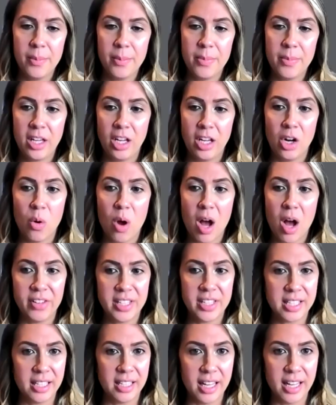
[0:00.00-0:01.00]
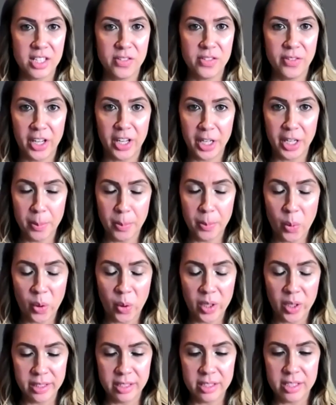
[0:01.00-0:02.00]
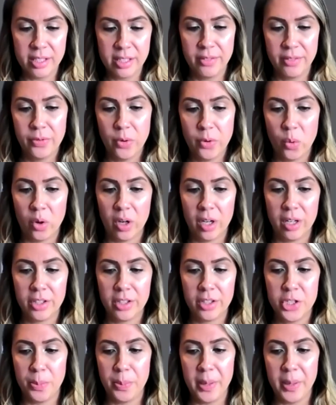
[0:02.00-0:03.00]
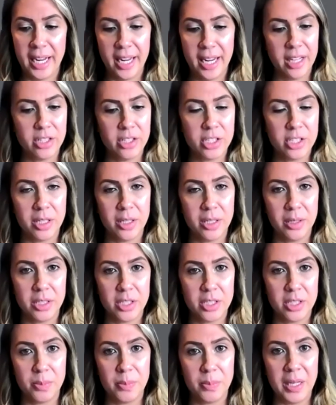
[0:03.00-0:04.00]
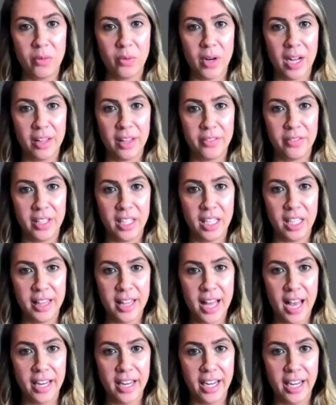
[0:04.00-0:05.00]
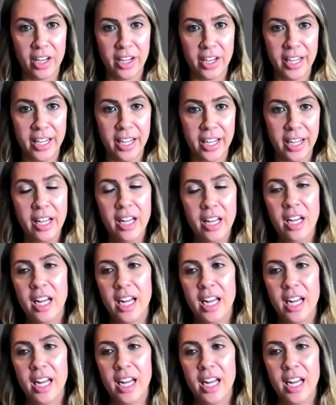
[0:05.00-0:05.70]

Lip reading: You know, obviously that's very important for Japan to be relevant in that area.